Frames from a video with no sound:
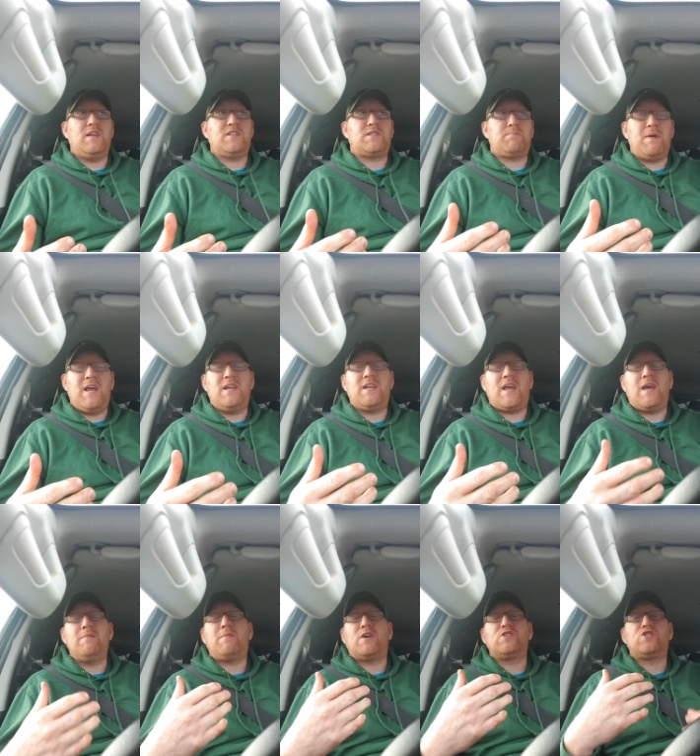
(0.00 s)
spend
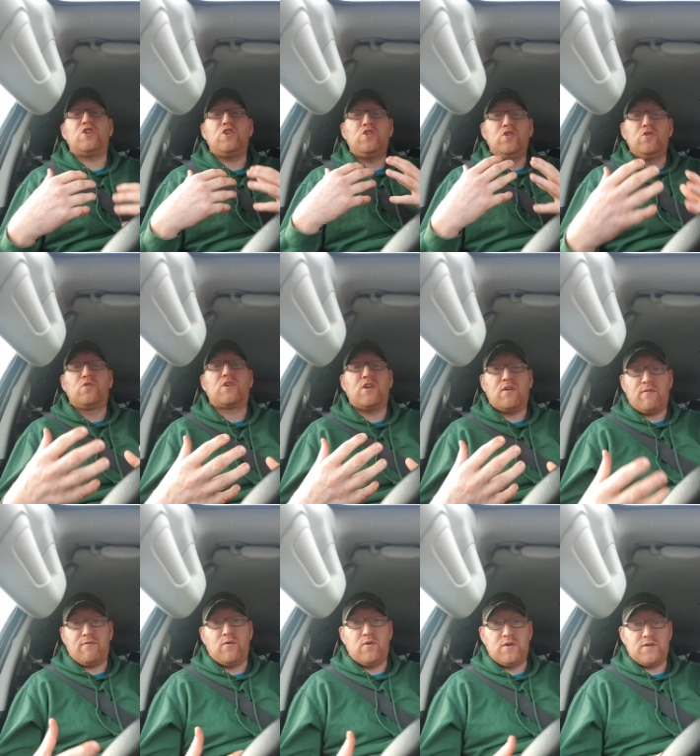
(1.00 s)
how much you can
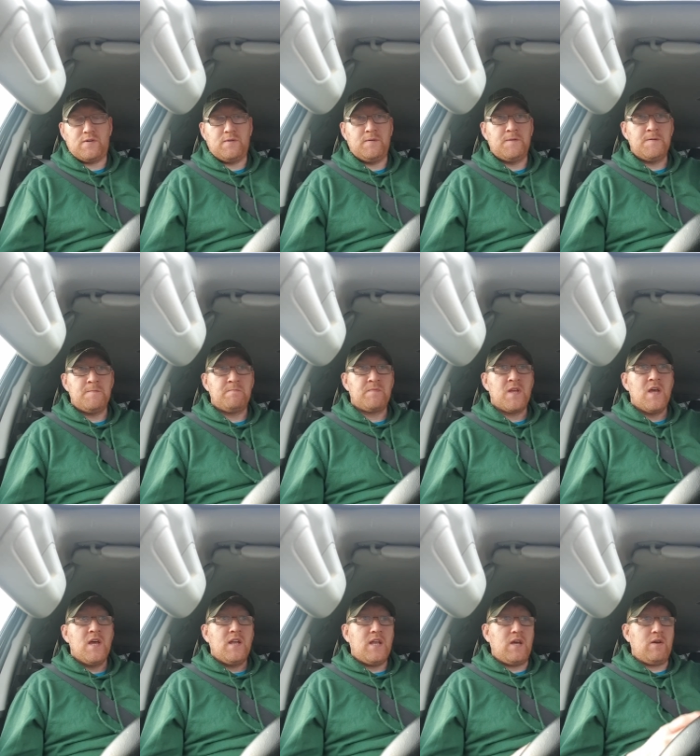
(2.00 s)
afford.
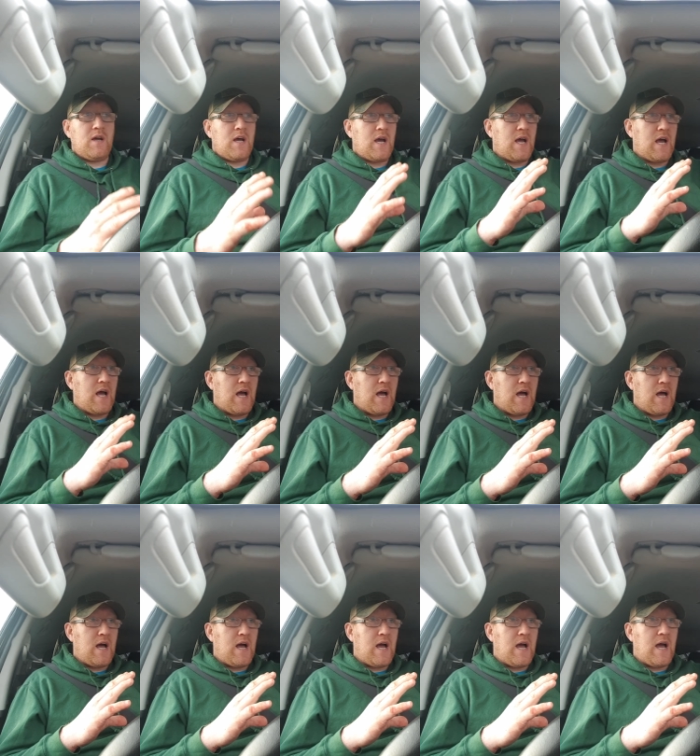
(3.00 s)
Now,
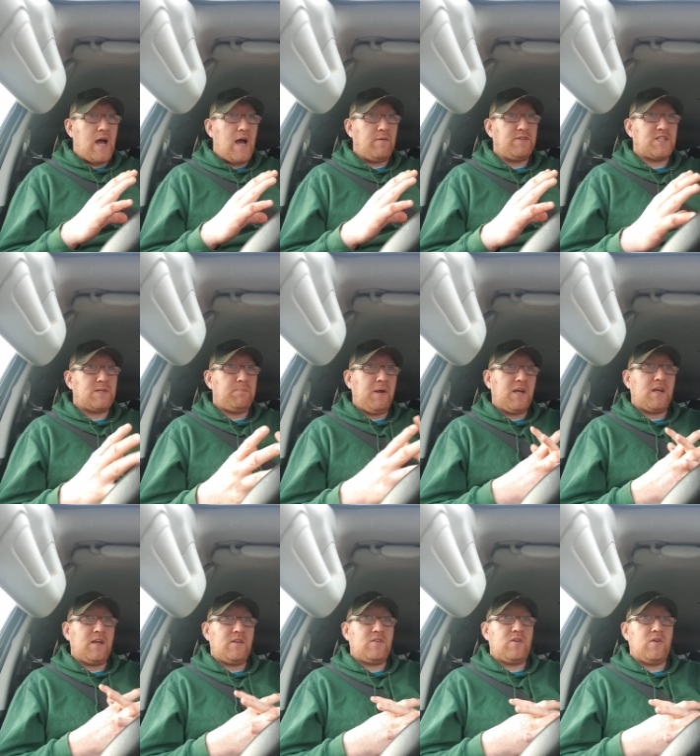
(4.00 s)
I was
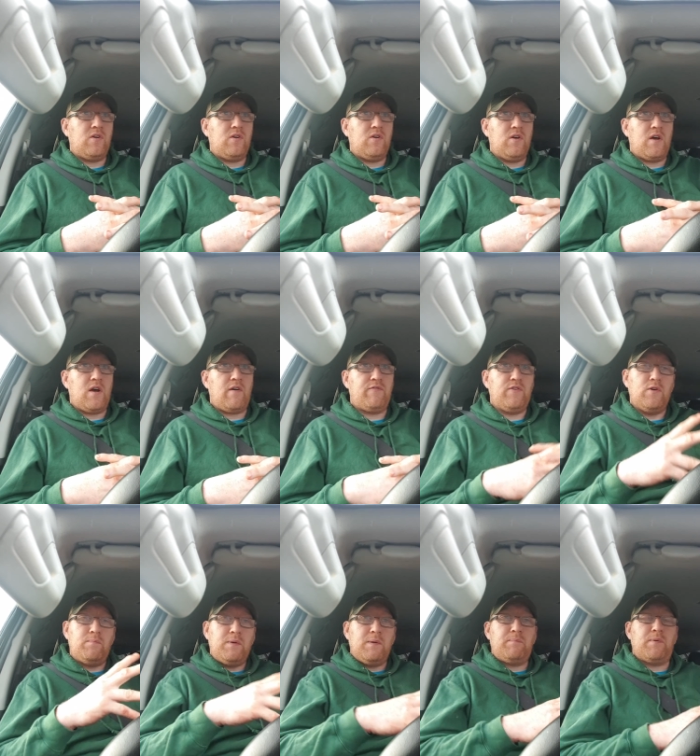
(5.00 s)
speaking to a few
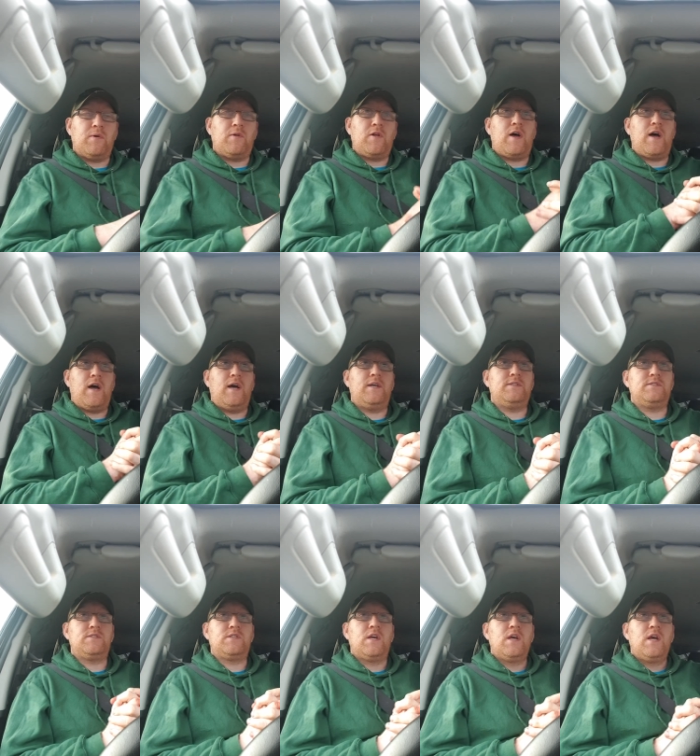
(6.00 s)
people,
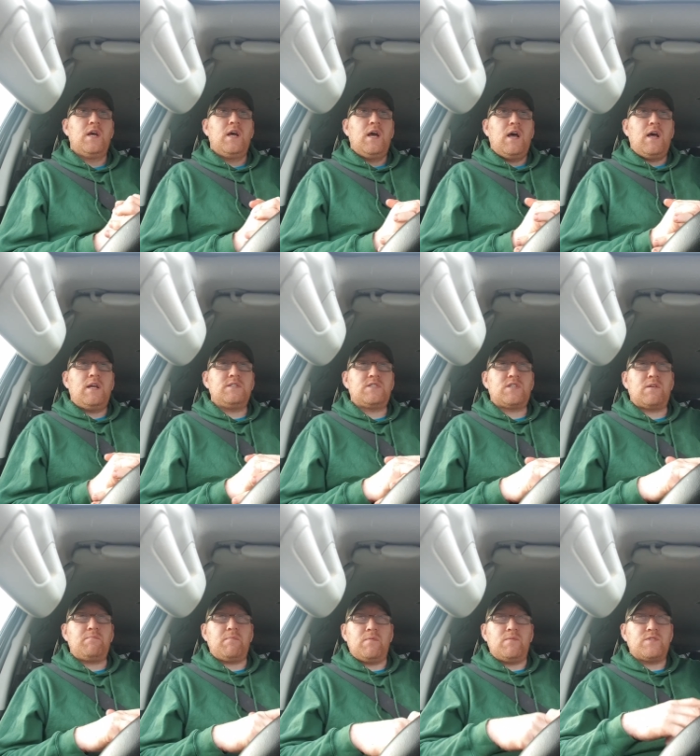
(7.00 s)
and
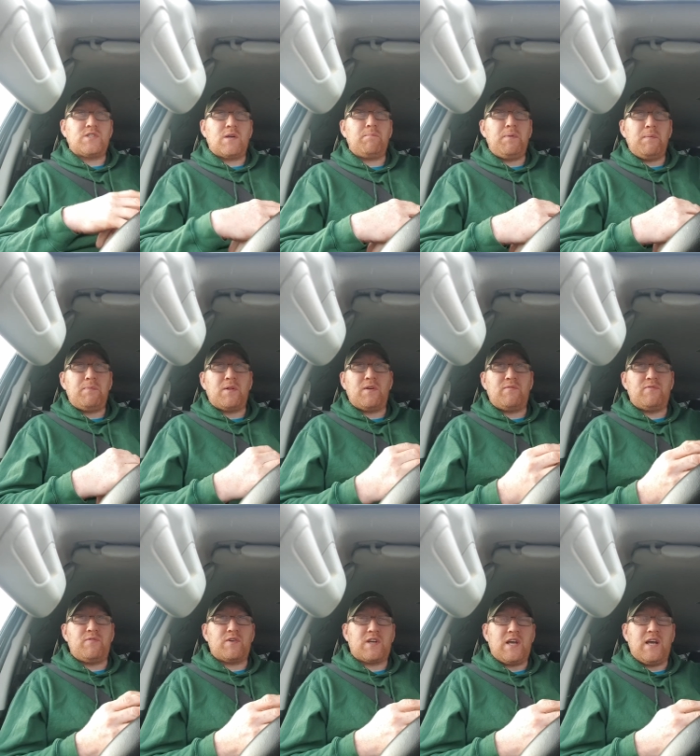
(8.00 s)
some people
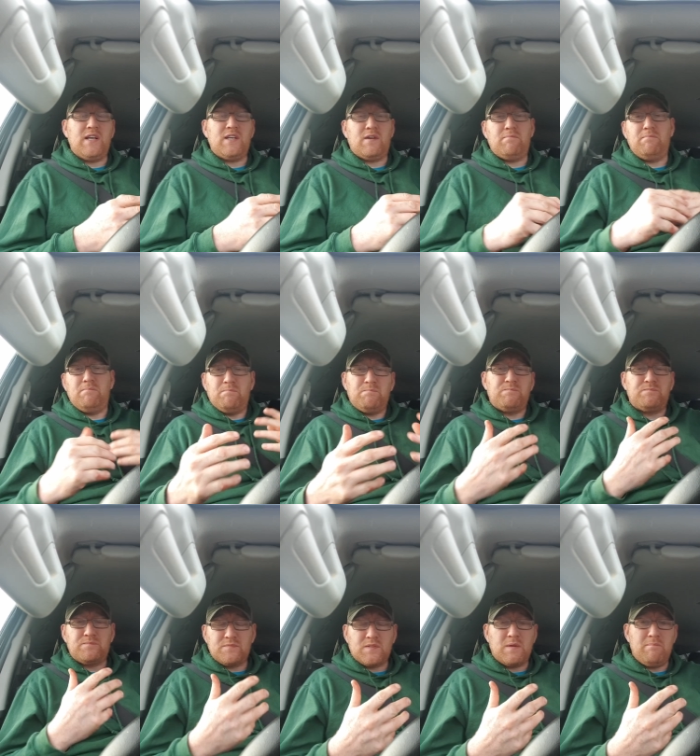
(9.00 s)
have kind of
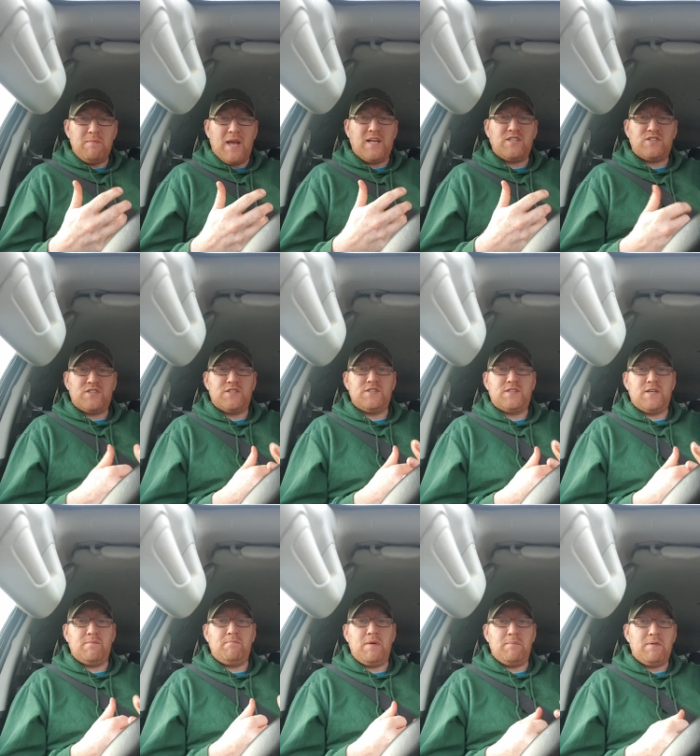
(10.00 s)
mentioned
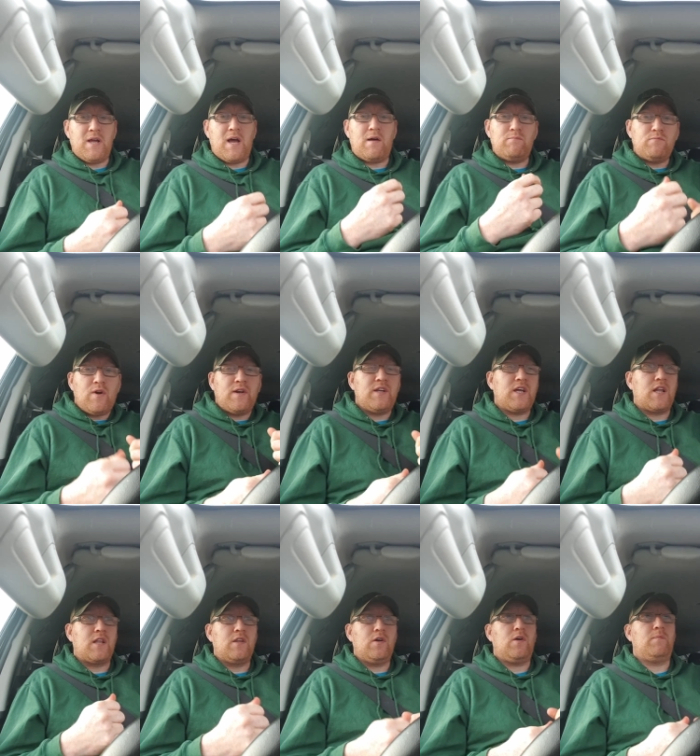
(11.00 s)
that maybe I'm running a
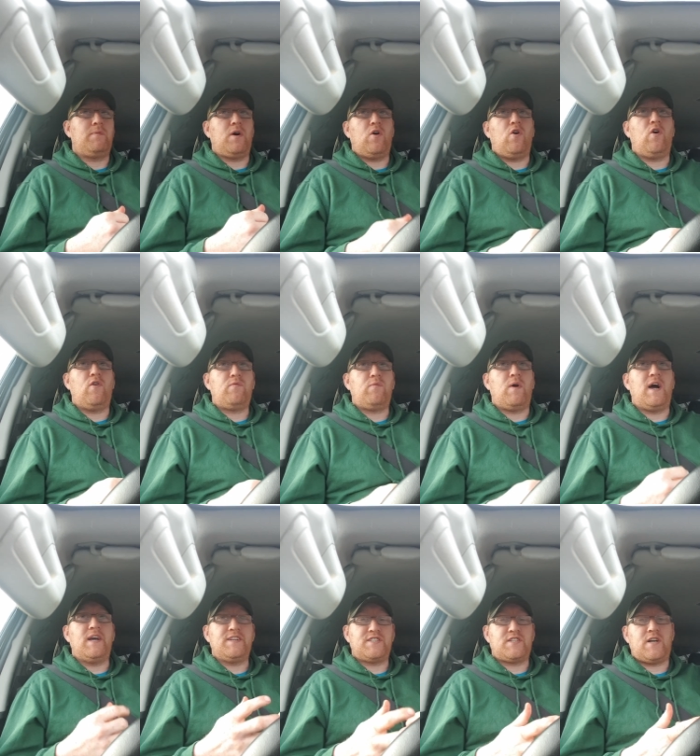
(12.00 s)
little bit off what
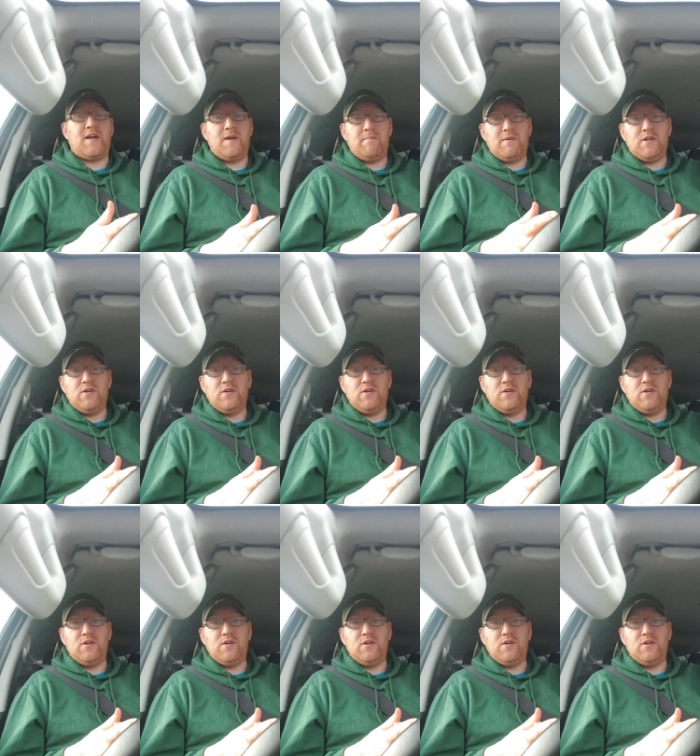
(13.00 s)
I started my